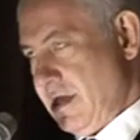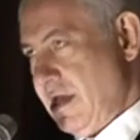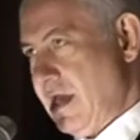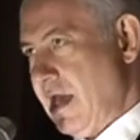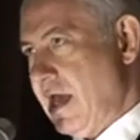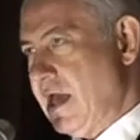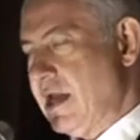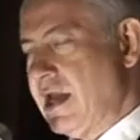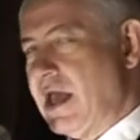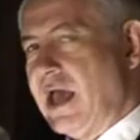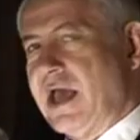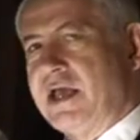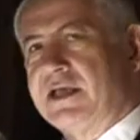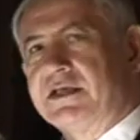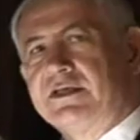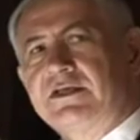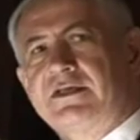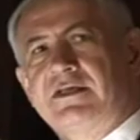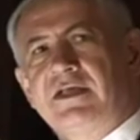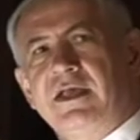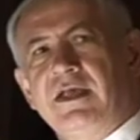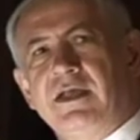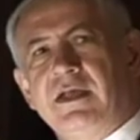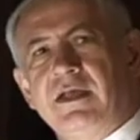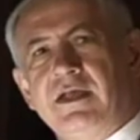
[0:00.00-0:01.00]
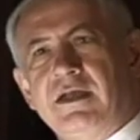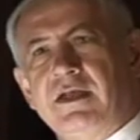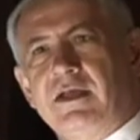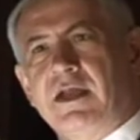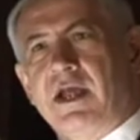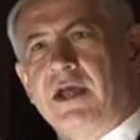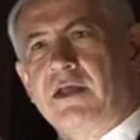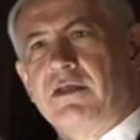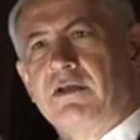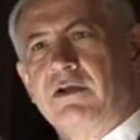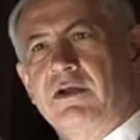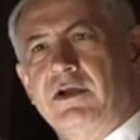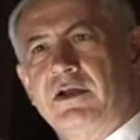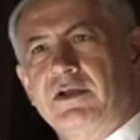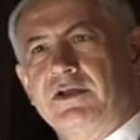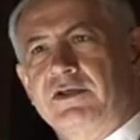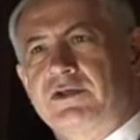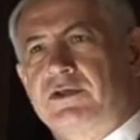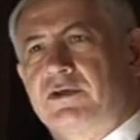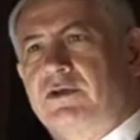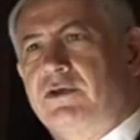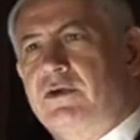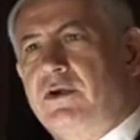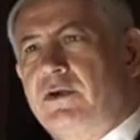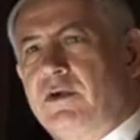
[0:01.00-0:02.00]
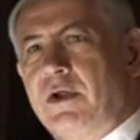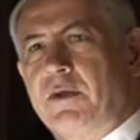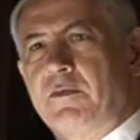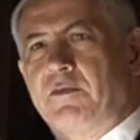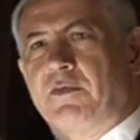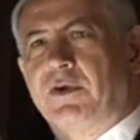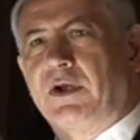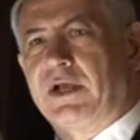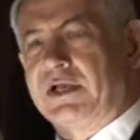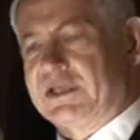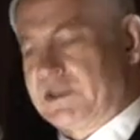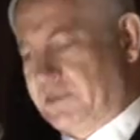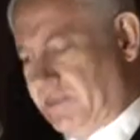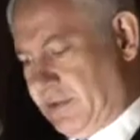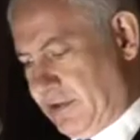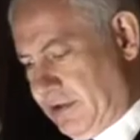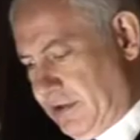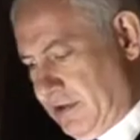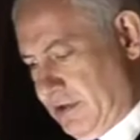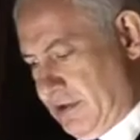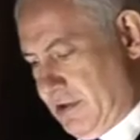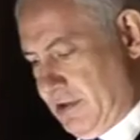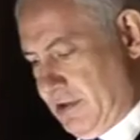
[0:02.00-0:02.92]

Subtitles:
And as the Netherlands grew and prospered,